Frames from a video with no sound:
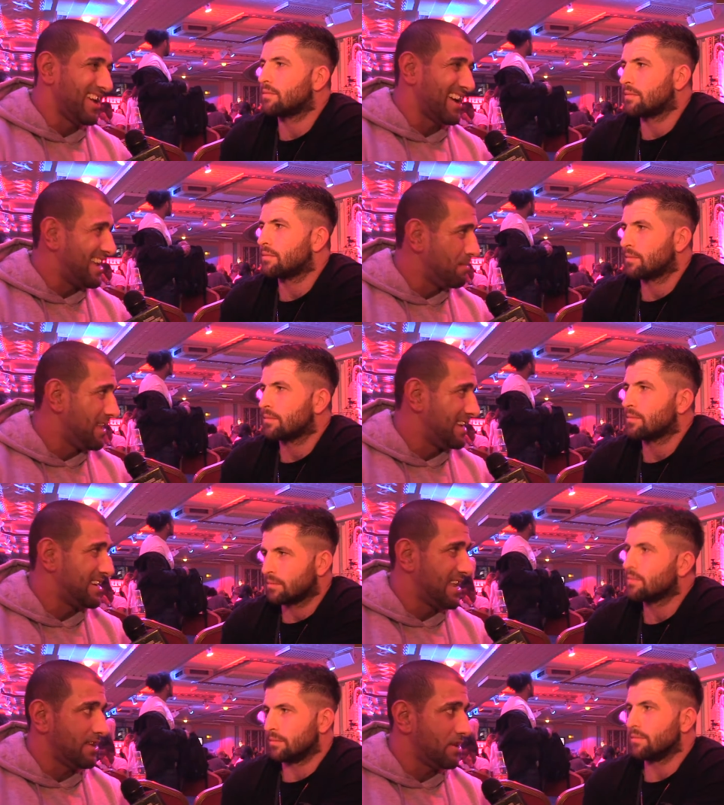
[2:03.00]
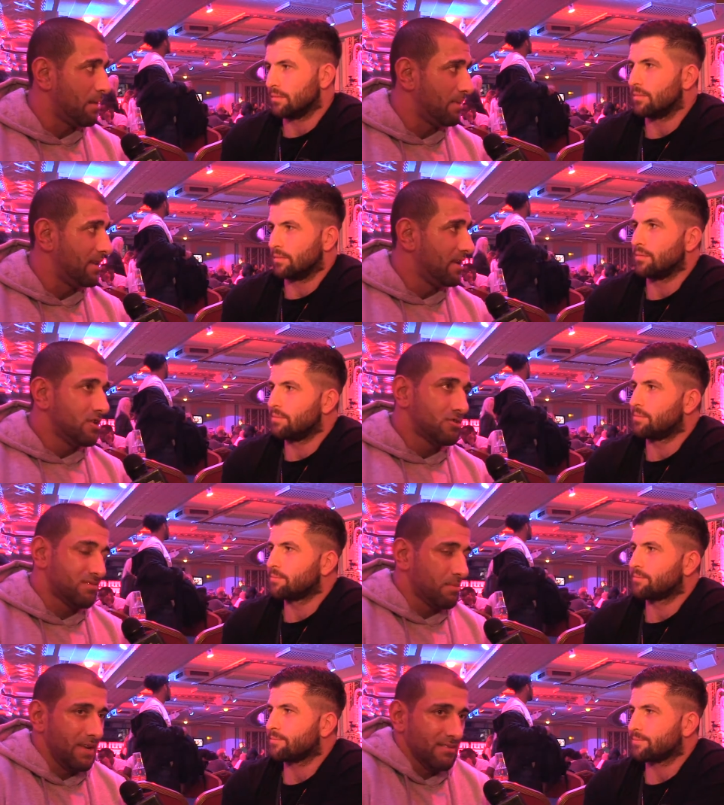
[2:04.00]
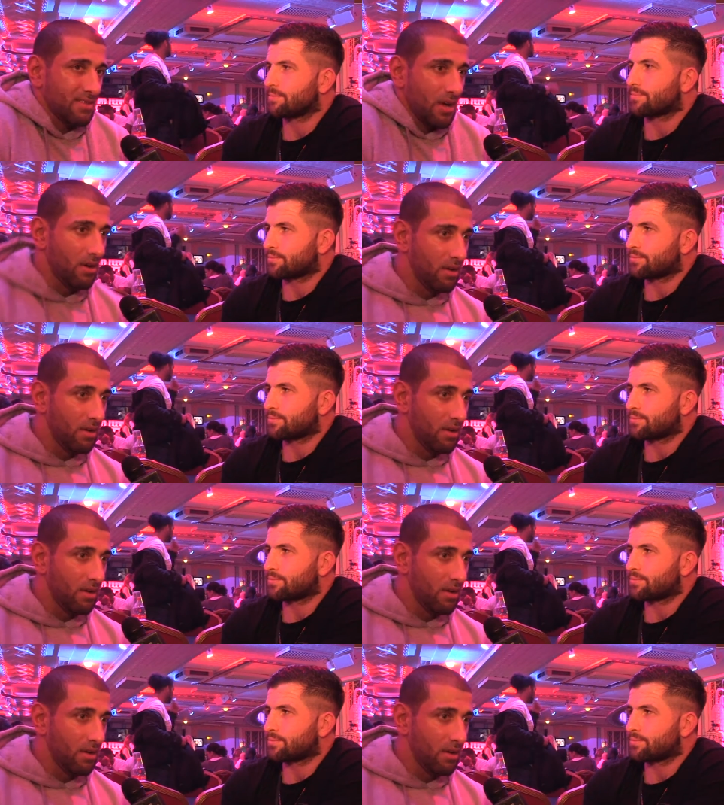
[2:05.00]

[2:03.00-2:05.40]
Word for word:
Speaker 1: like an animal end of the day. You know what I mean? To me, so